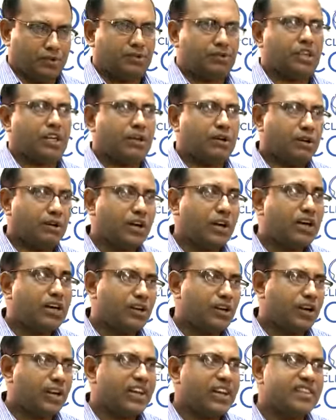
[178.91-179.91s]
the local
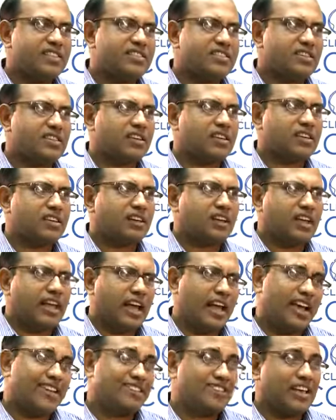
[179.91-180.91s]
knowledge
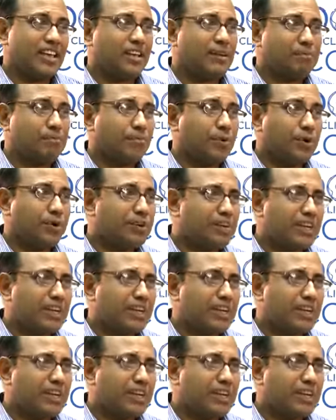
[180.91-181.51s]
as a poor